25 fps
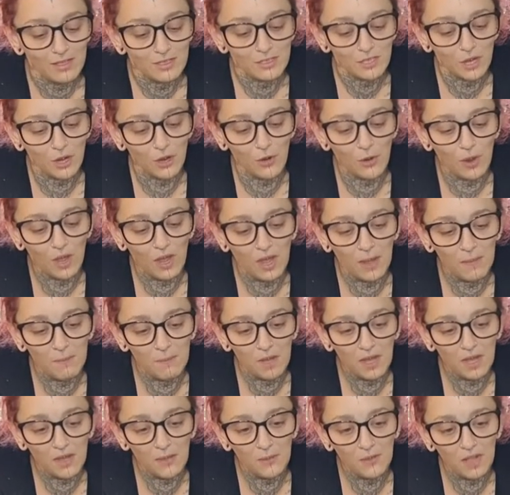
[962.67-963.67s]
So
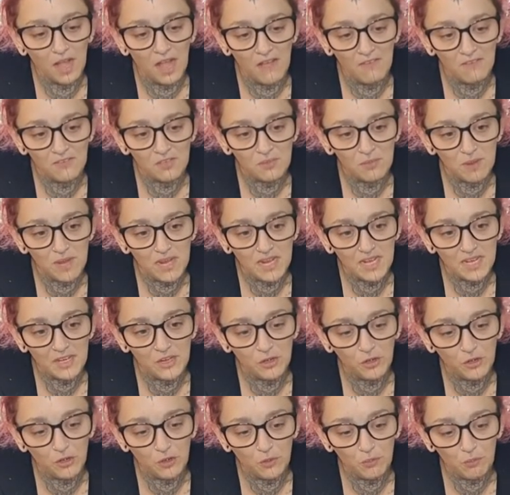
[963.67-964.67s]
um, I will have to make
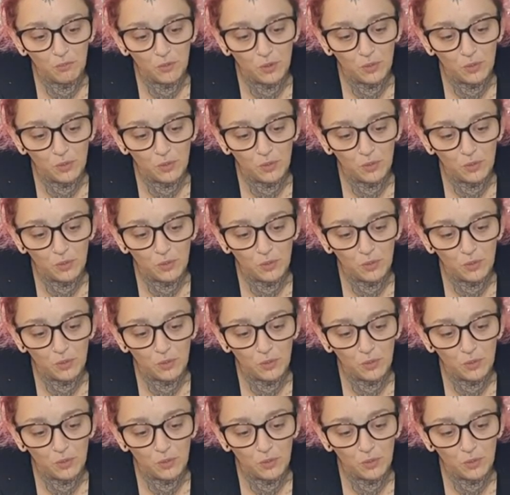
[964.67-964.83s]
a new